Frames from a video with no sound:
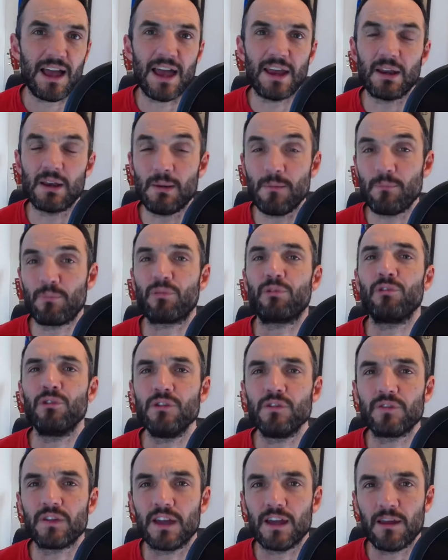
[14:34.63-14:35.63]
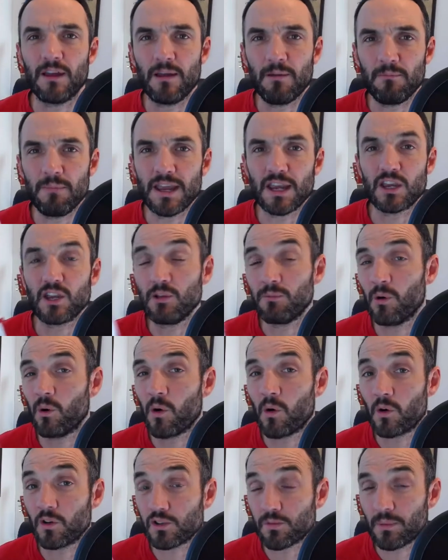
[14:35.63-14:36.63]
and improve it, make you
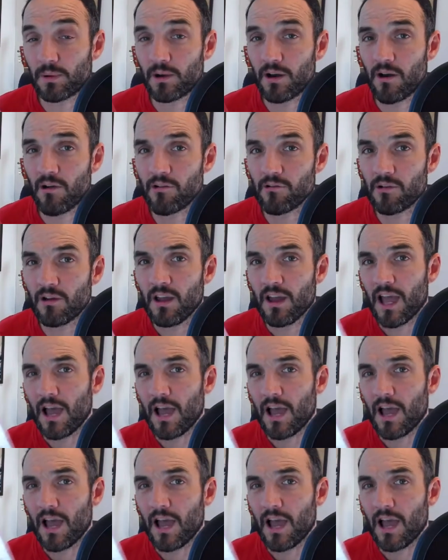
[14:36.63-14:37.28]
more entrepreneurial,